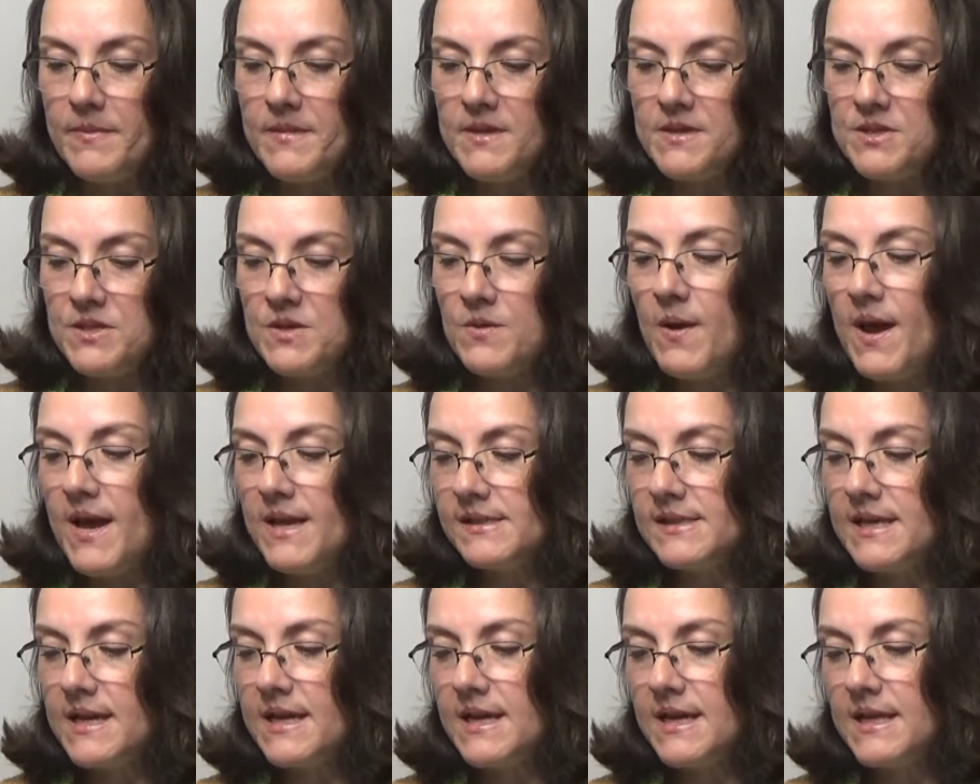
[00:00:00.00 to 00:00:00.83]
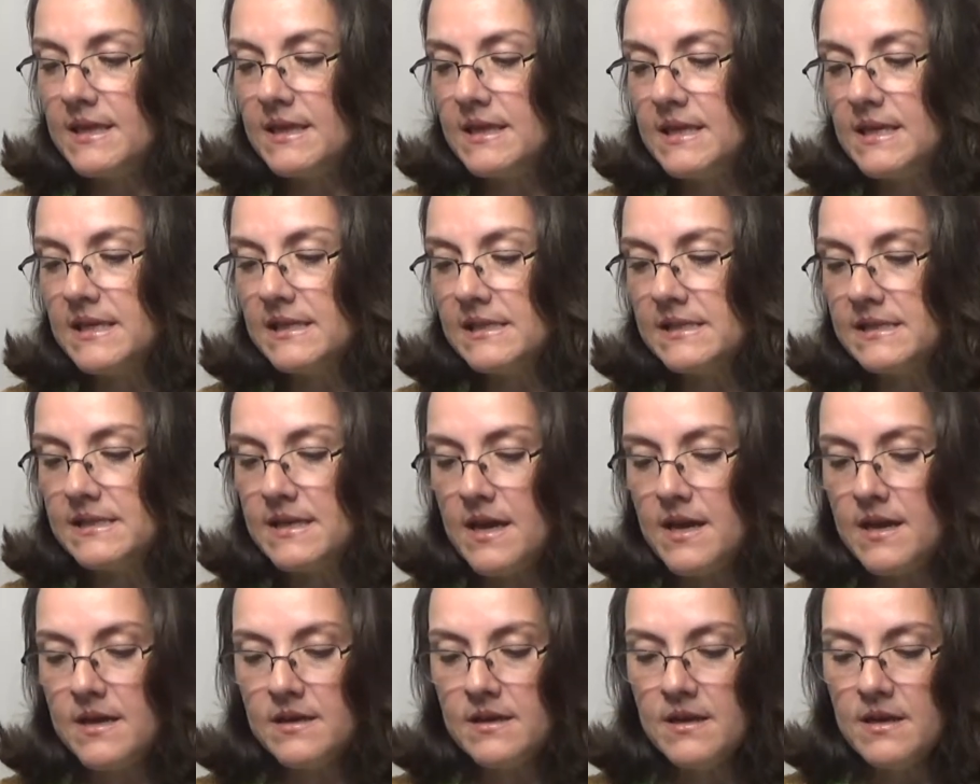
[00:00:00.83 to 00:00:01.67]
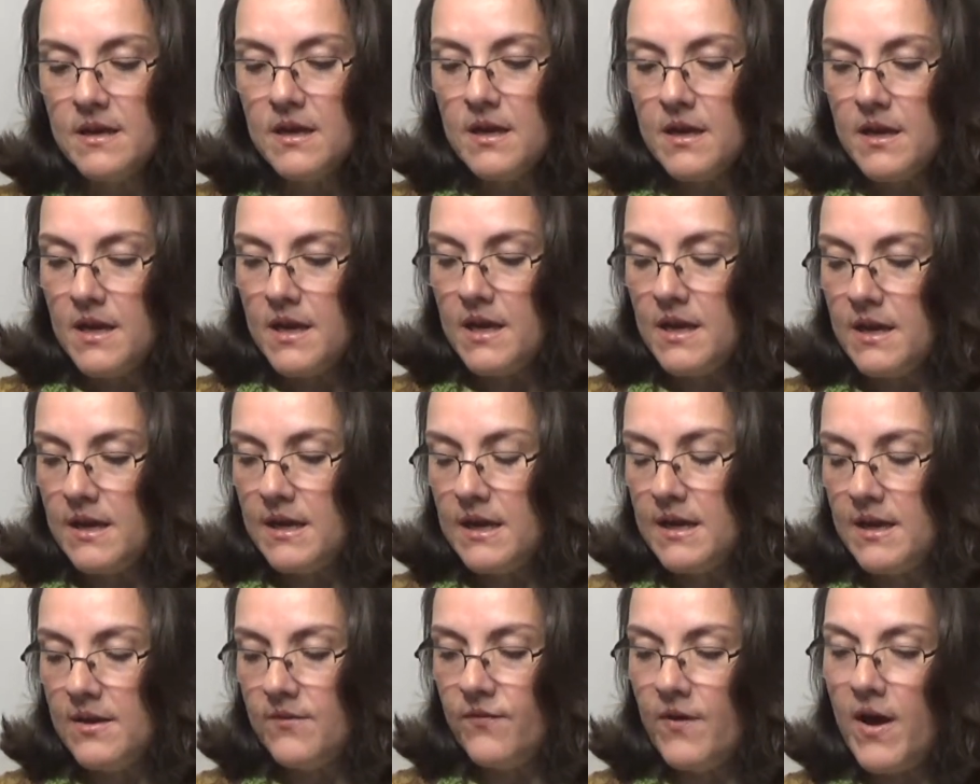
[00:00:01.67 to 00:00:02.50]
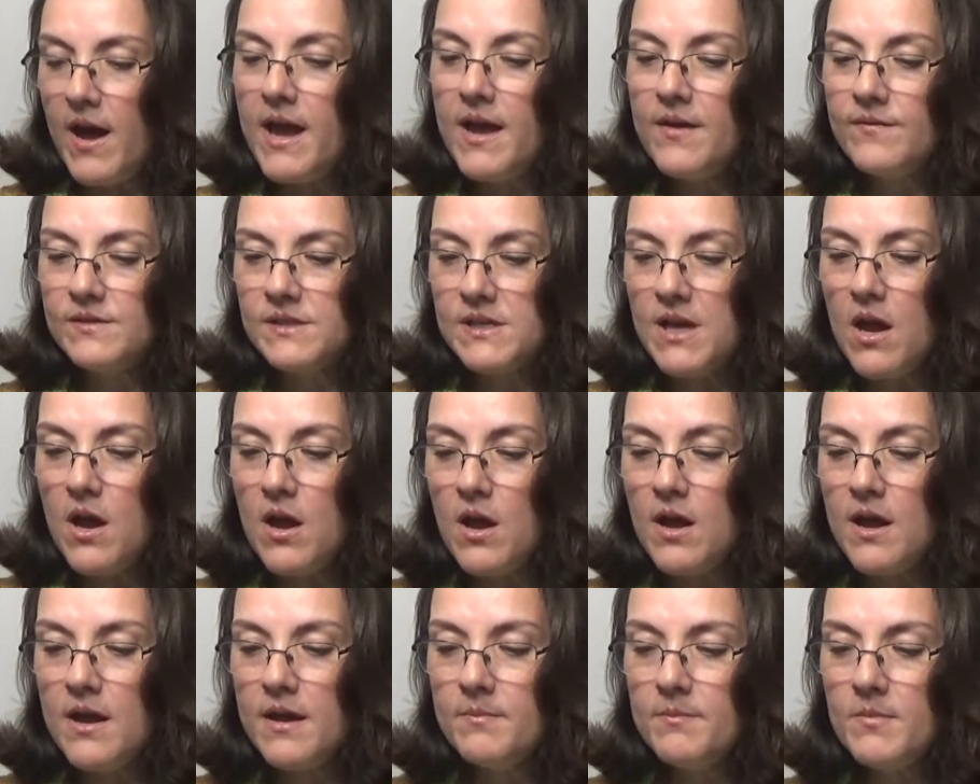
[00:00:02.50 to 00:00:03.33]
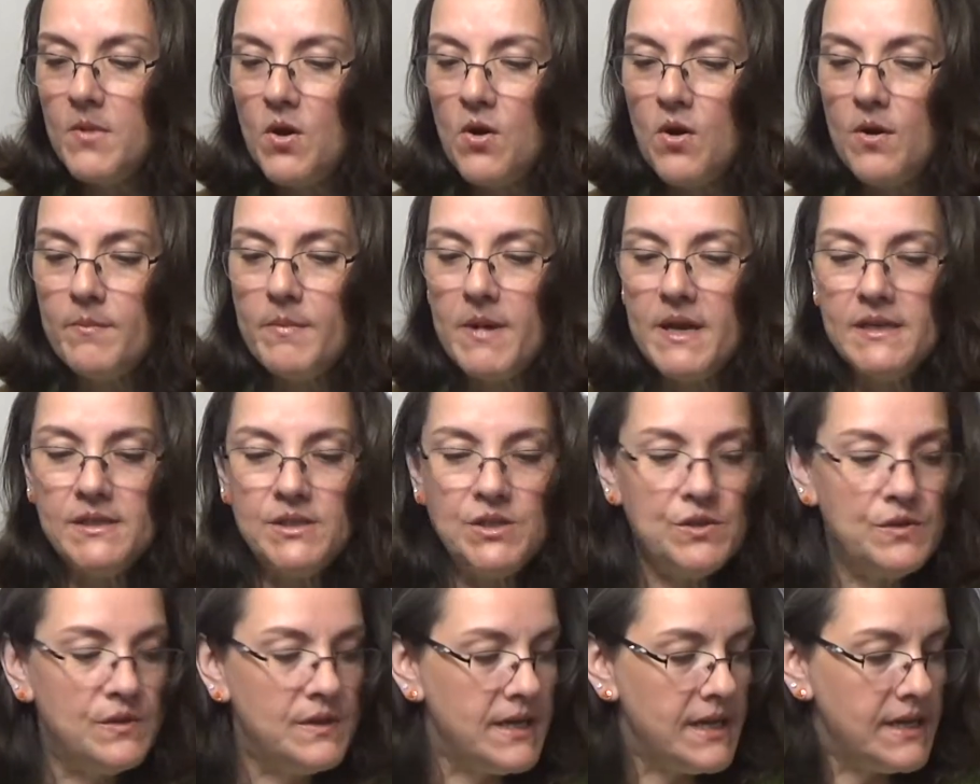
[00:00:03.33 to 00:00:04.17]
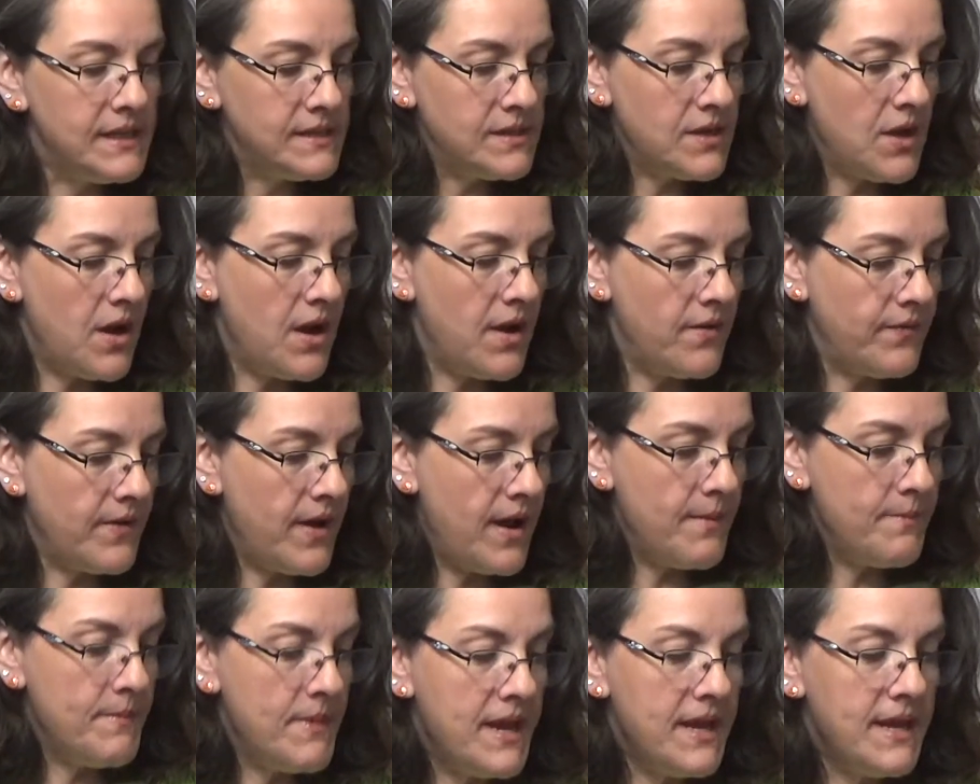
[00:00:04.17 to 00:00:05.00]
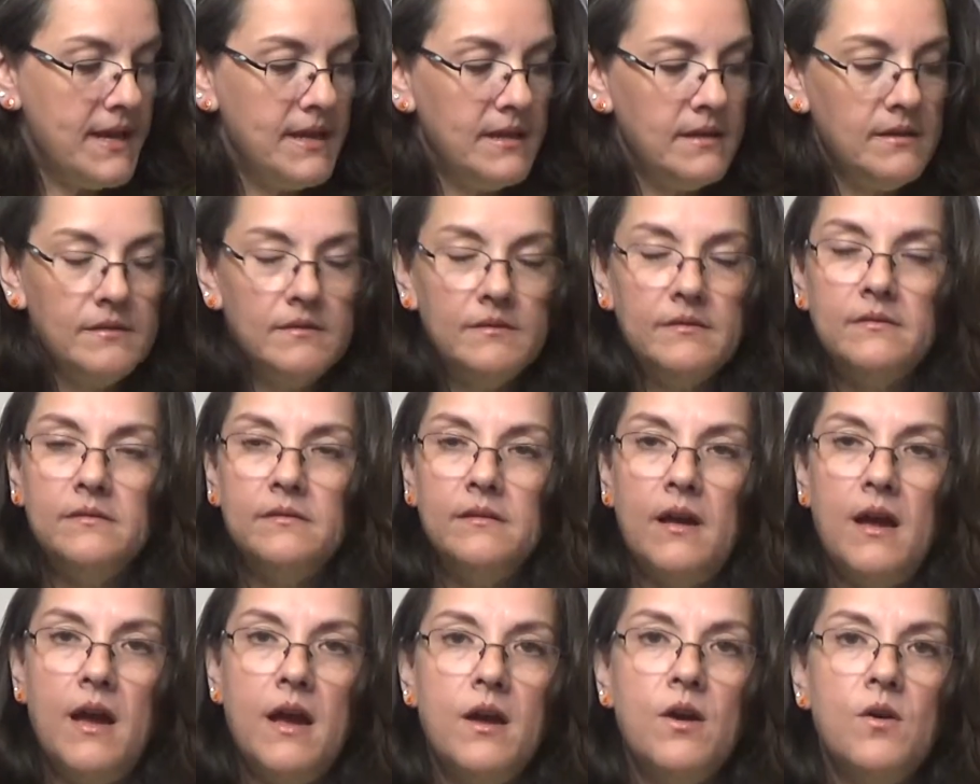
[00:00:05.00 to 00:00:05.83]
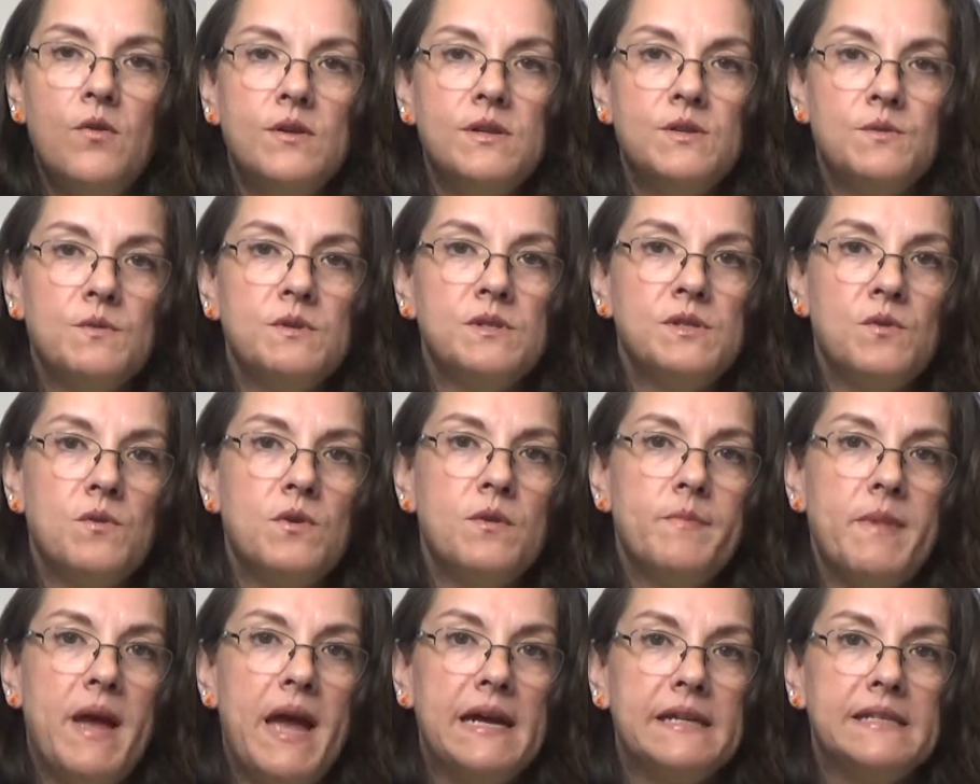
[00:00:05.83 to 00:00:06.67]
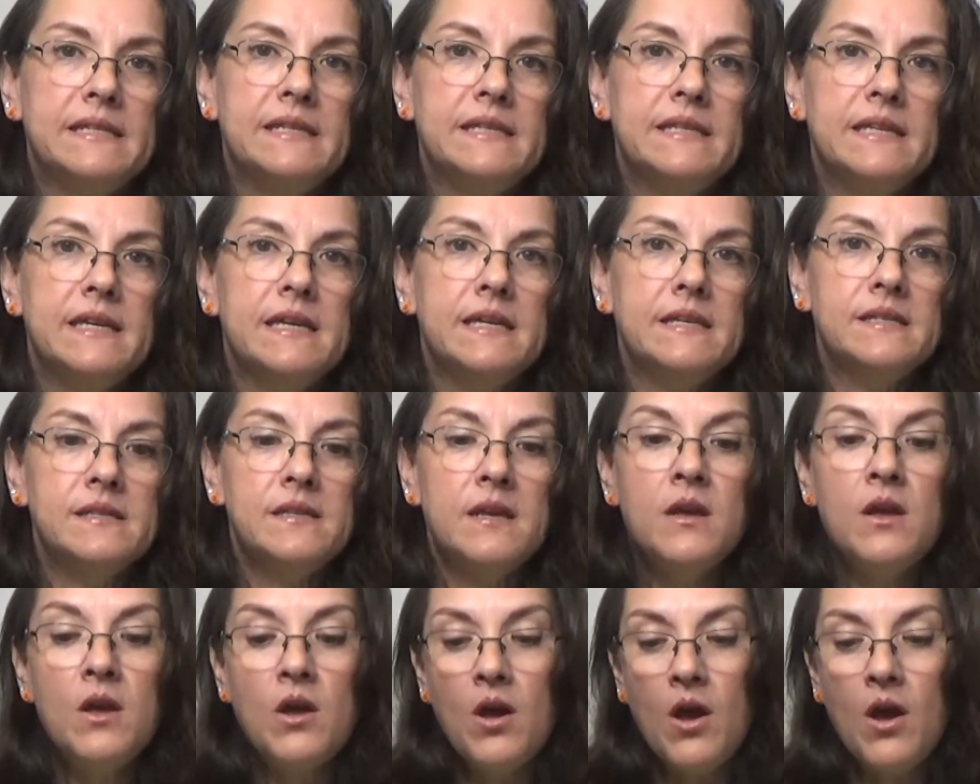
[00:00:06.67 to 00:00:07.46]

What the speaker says: So as I get this done, if I have time on my 2 days off, I always resort back to this.